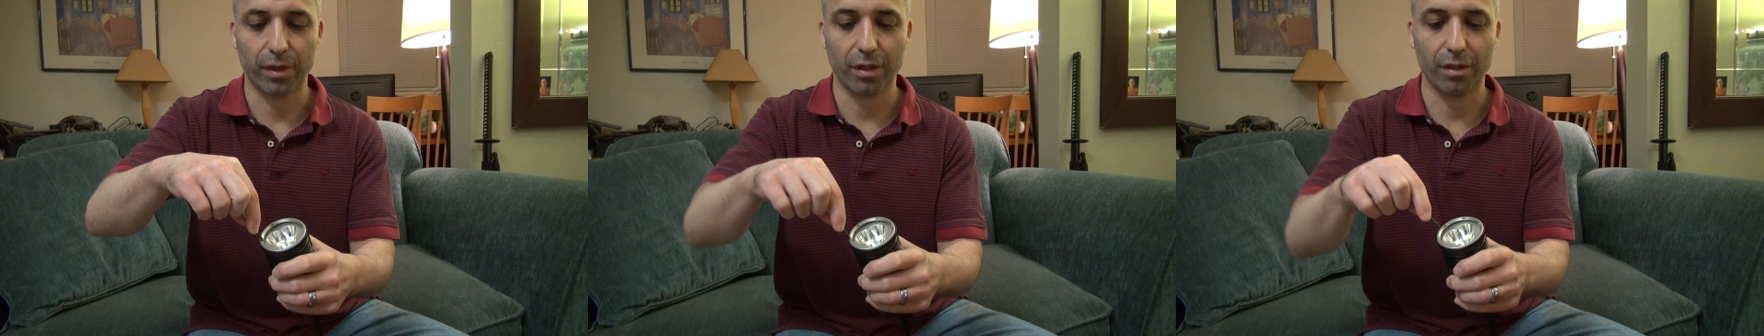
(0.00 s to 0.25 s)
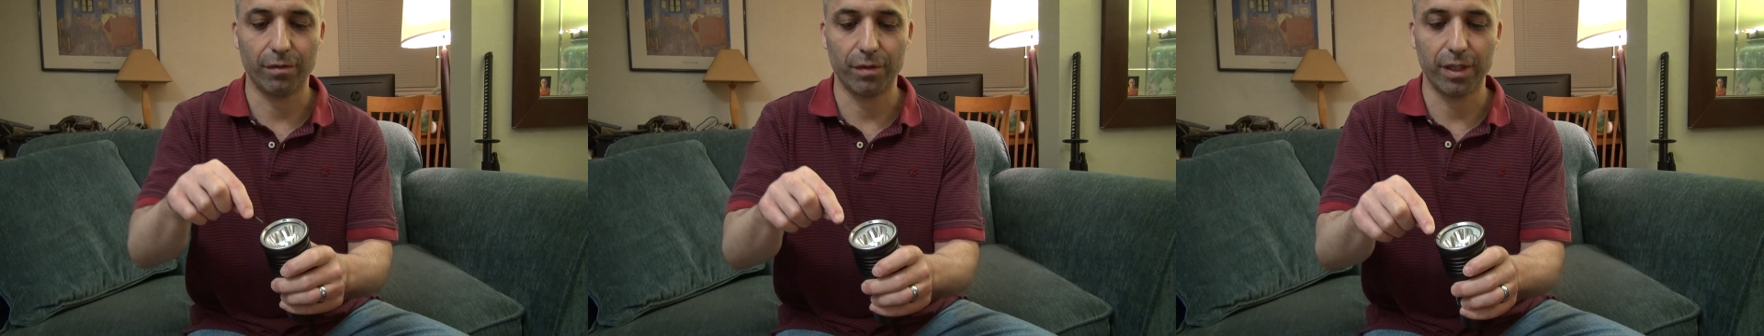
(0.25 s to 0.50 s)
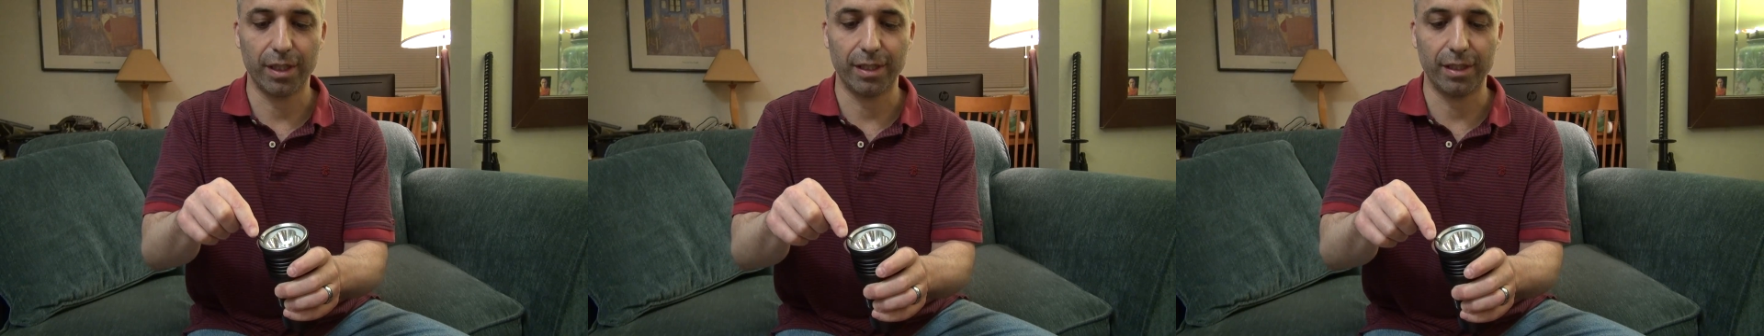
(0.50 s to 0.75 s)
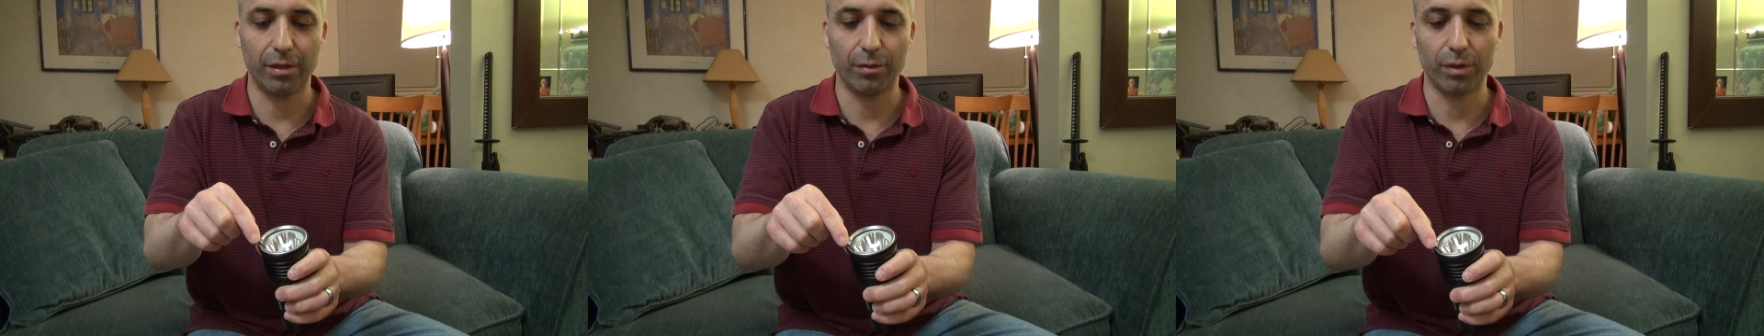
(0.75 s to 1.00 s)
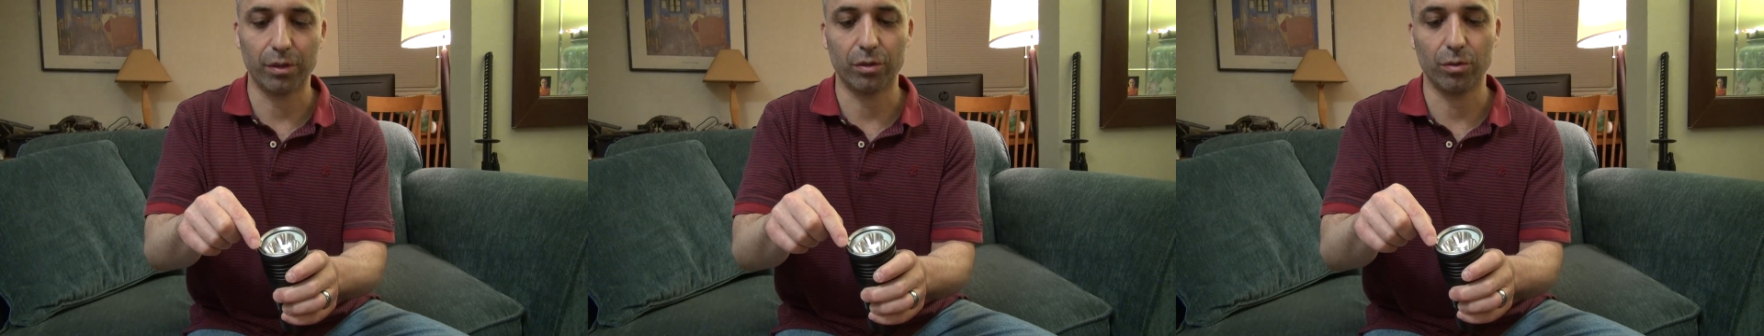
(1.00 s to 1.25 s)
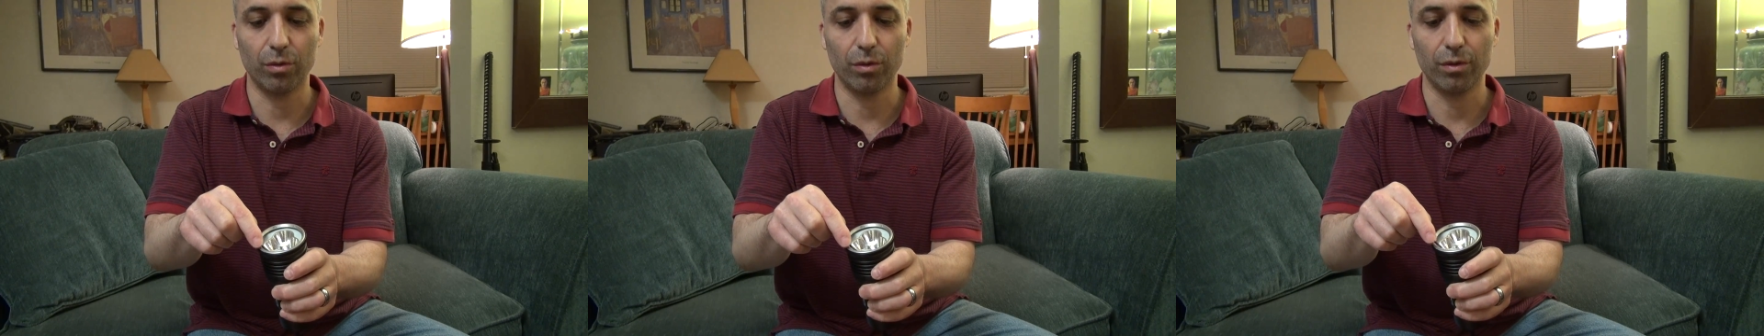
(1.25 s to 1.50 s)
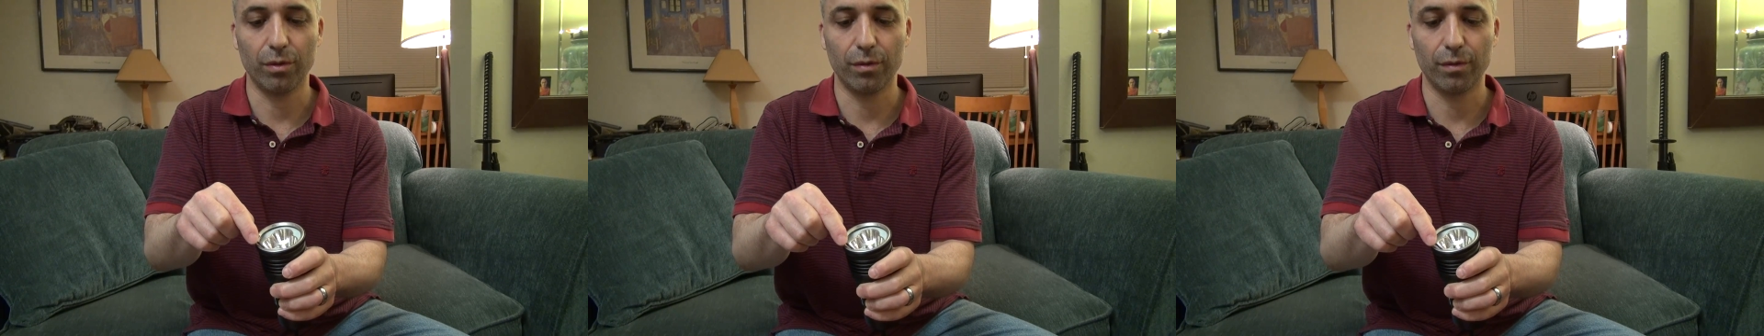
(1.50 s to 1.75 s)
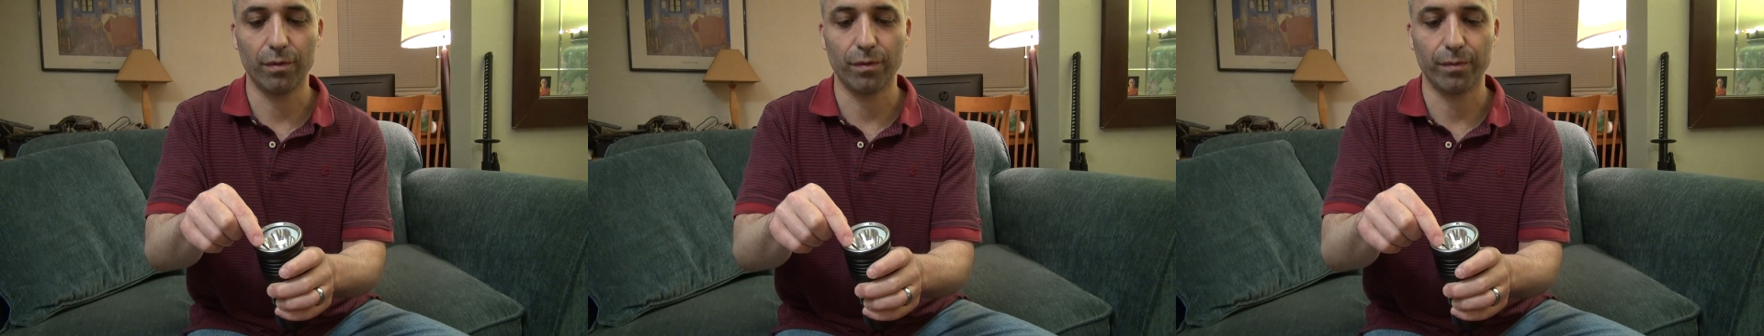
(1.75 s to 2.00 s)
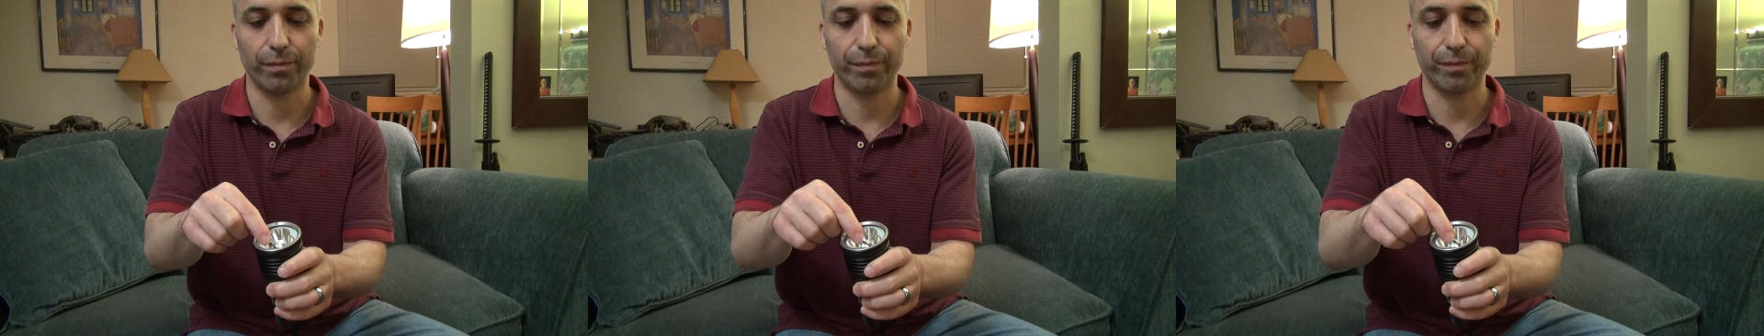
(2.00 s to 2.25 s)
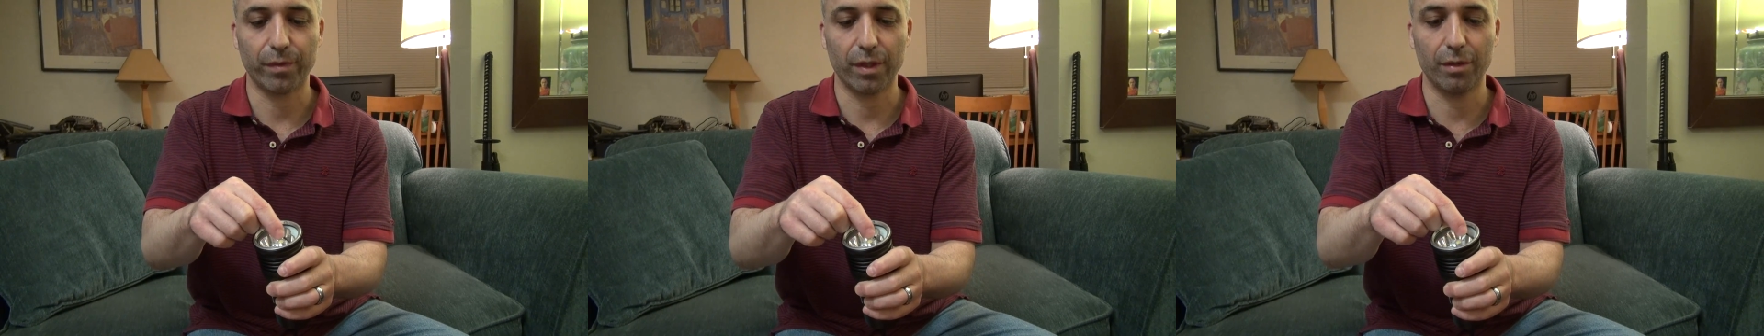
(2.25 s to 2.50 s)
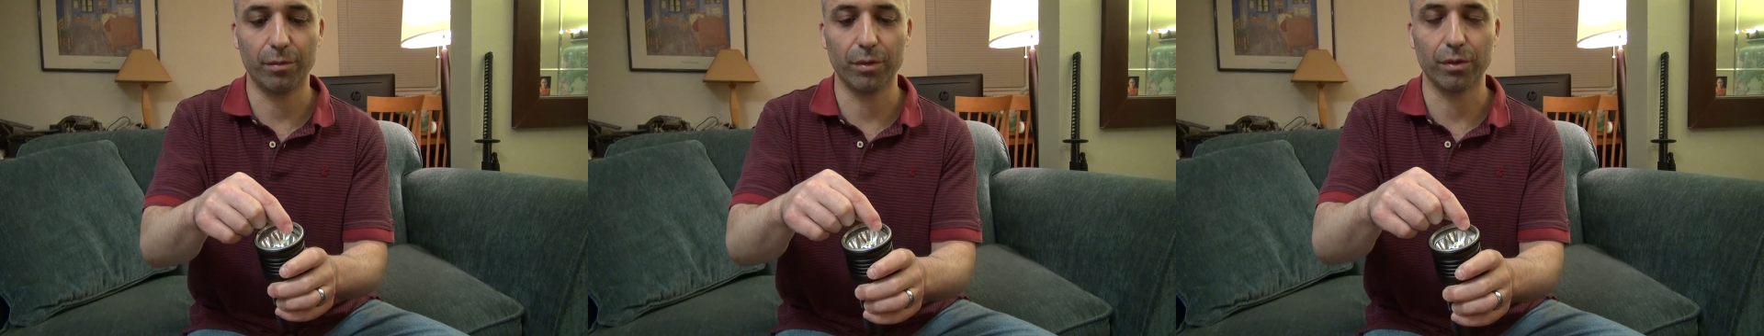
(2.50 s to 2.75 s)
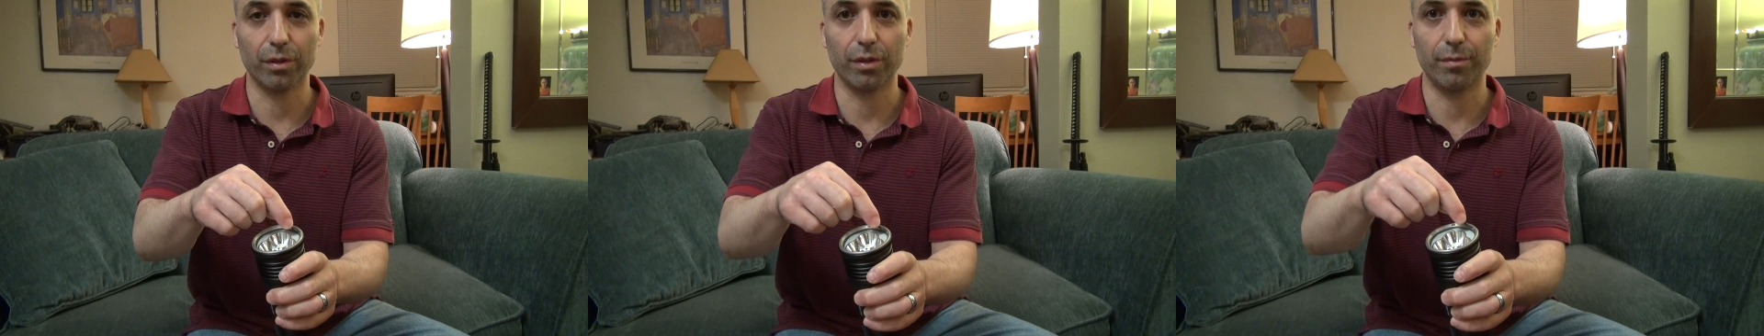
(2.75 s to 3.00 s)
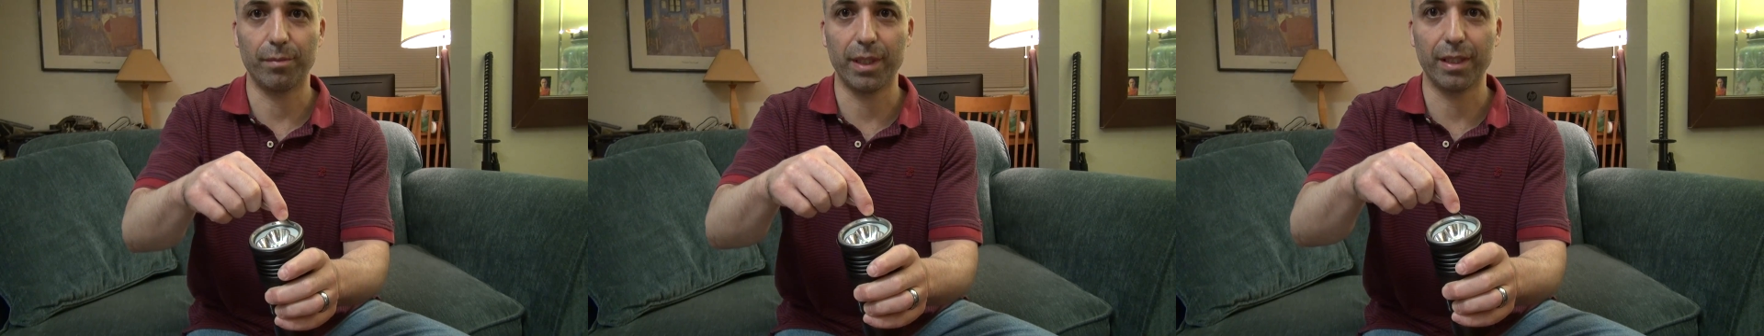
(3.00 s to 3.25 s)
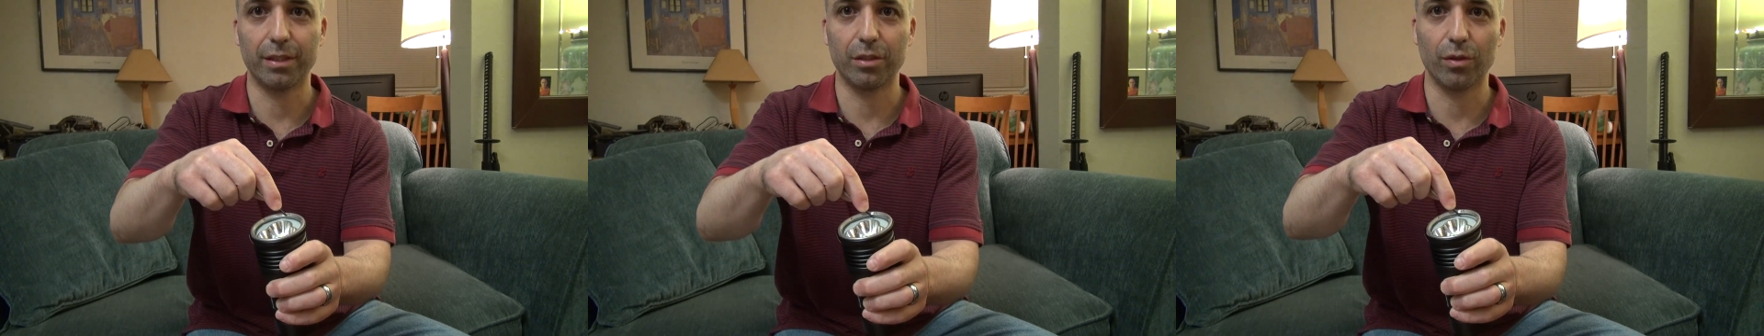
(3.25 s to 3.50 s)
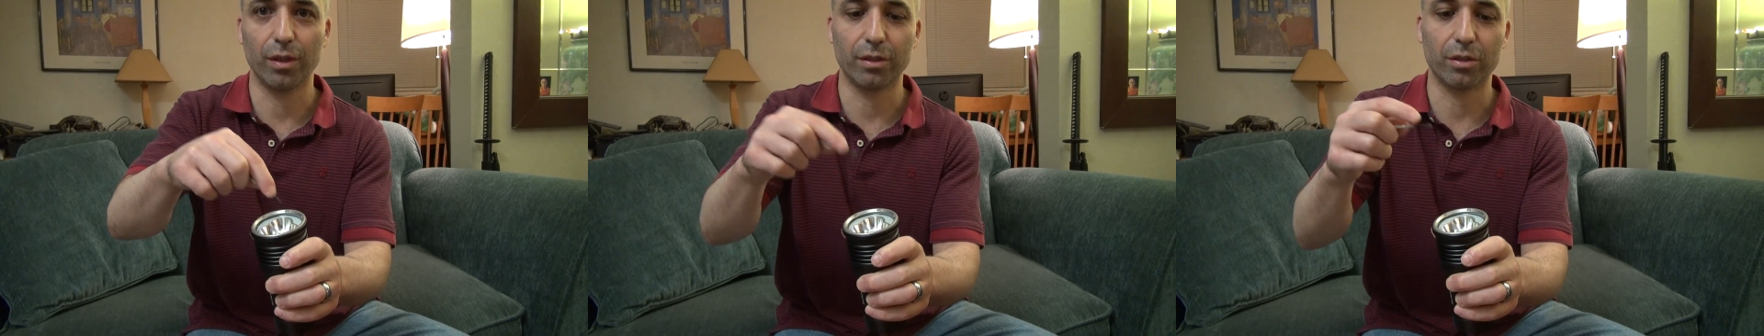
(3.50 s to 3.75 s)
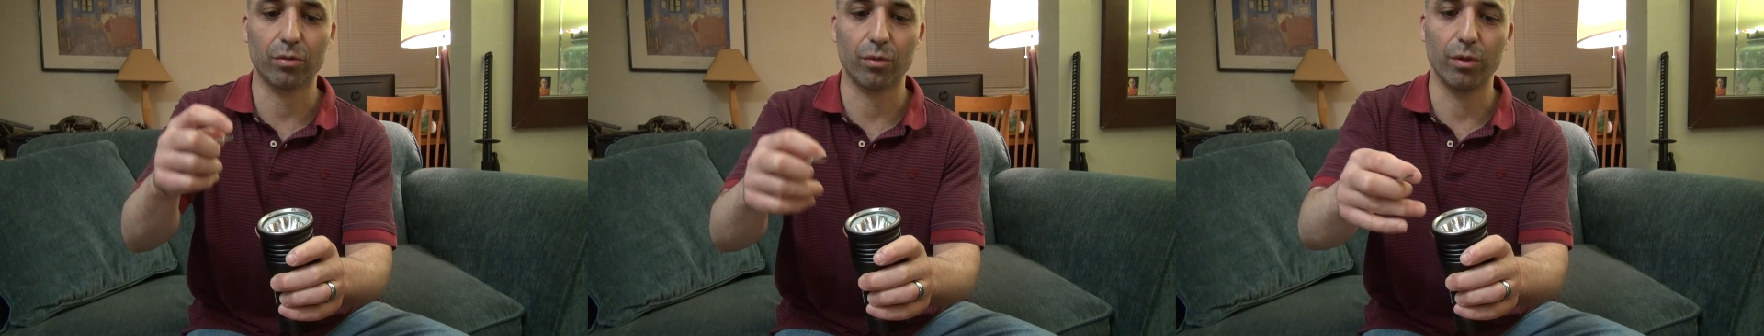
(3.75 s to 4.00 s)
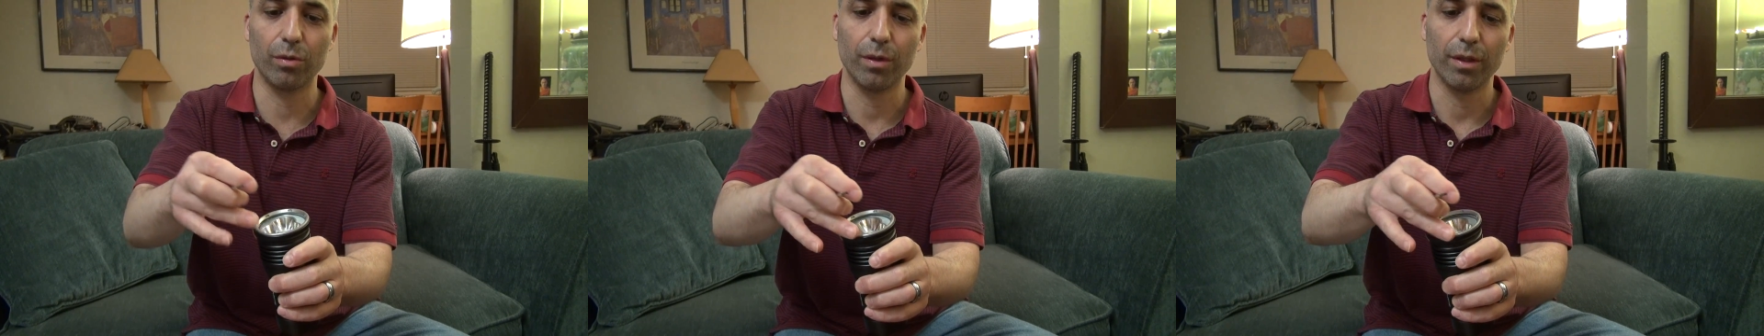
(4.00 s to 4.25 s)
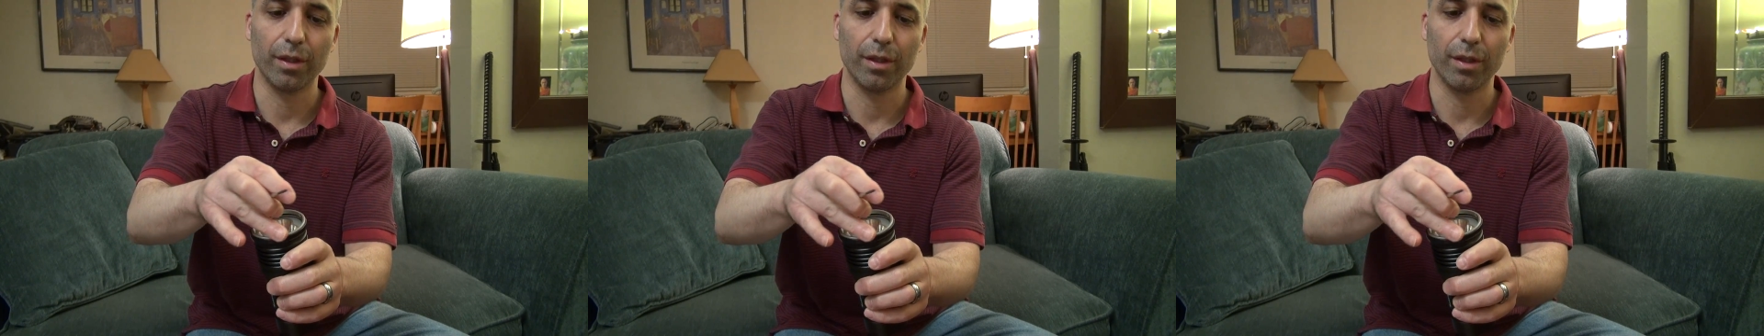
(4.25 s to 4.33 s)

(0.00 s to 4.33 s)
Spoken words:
if you get in there with a tool, it will begin to unscrew.